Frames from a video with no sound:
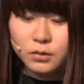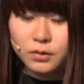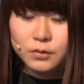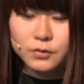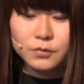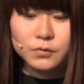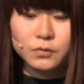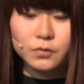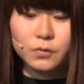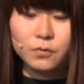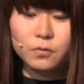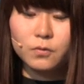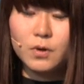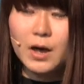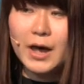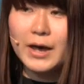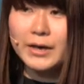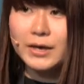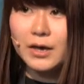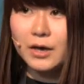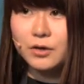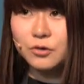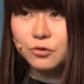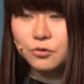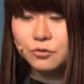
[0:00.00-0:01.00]
So
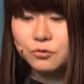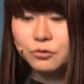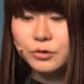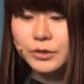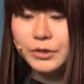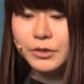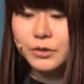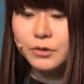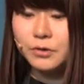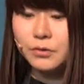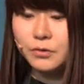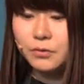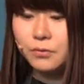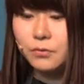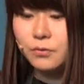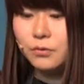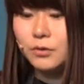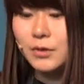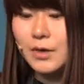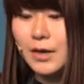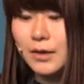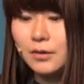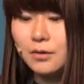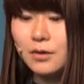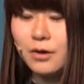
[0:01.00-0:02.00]
I assure you
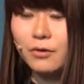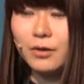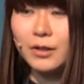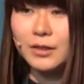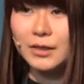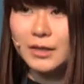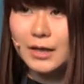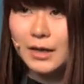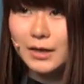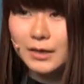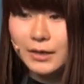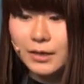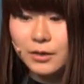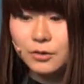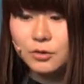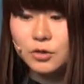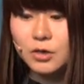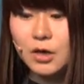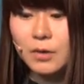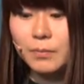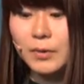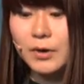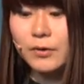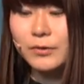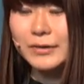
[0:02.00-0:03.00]
that our knowledge
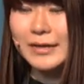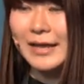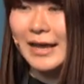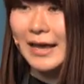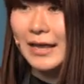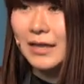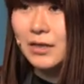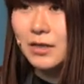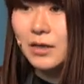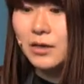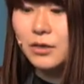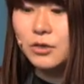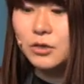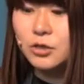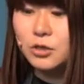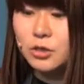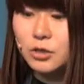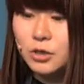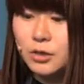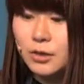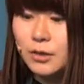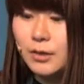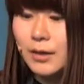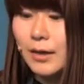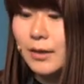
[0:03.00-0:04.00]
about
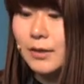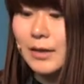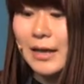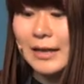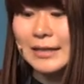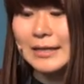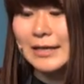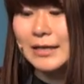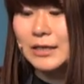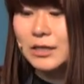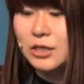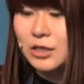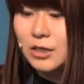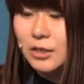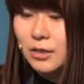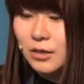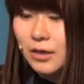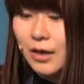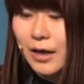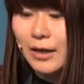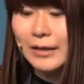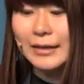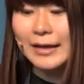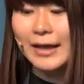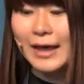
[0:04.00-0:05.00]
anti-cheat and
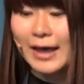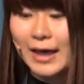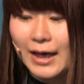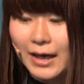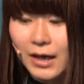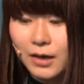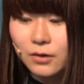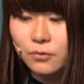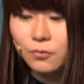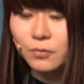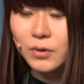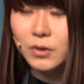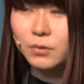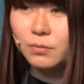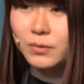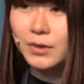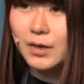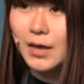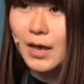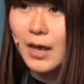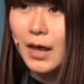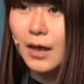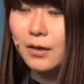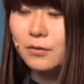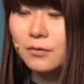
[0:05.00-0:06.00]
anti-hack will be
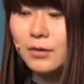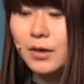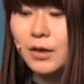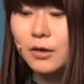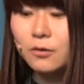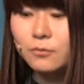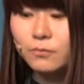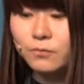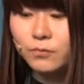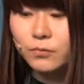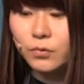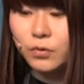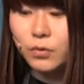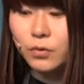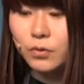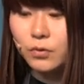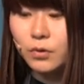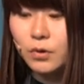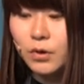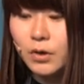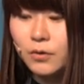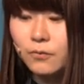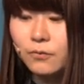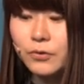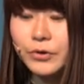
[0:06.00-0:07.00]
as helpful
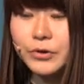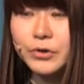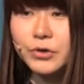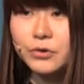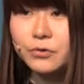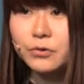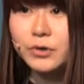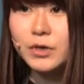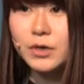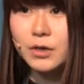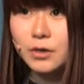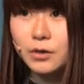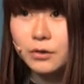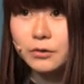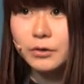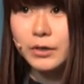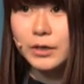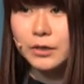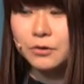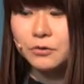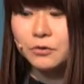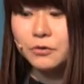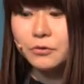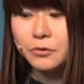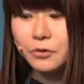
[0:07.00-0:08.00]
for you here
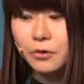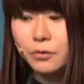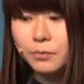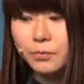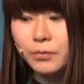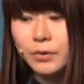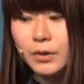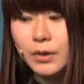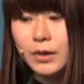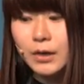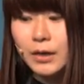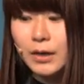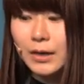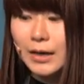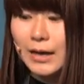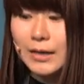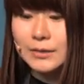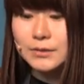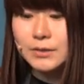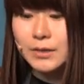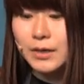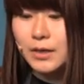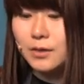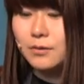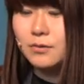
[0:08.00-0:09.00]
in Europe
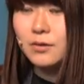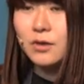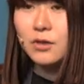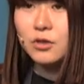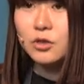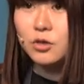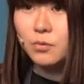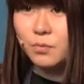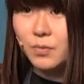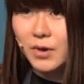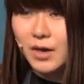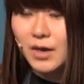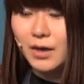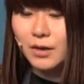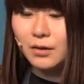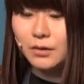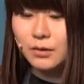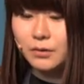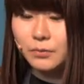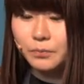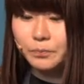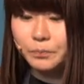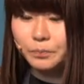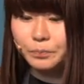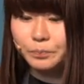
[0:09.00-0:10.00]
as it's in Japan.